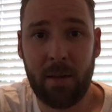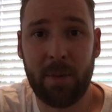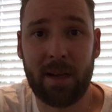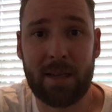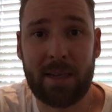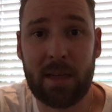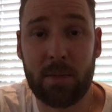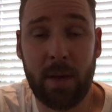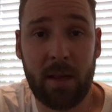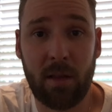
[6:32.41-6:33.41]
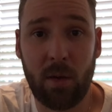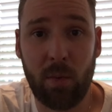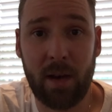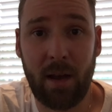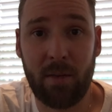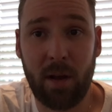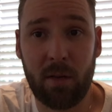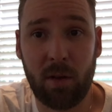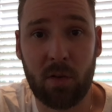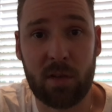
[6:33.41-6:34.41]
because it does mean that we now know
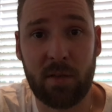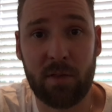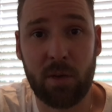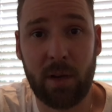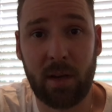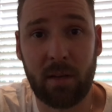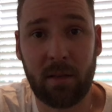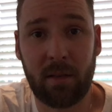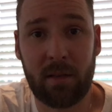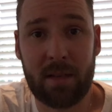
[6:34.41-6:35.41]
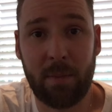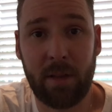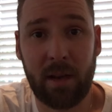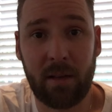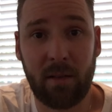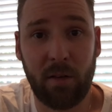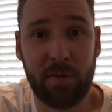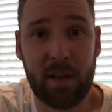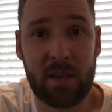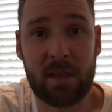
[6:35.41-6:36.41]
the costs of doing something
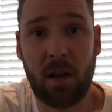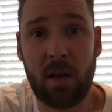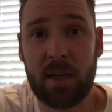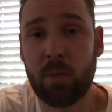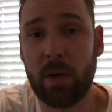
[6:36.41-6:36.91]
of this size.